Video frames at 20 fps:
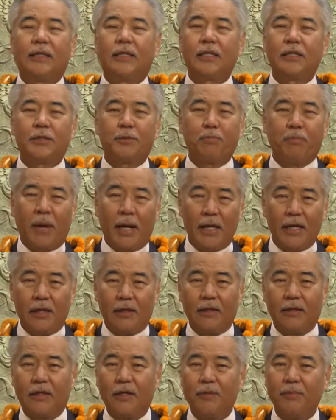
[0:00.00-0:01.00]

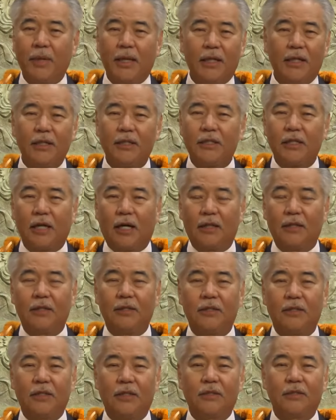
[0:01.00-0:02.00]
despite the many
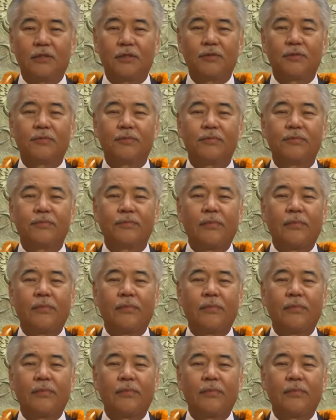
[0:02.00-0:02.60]
challenges.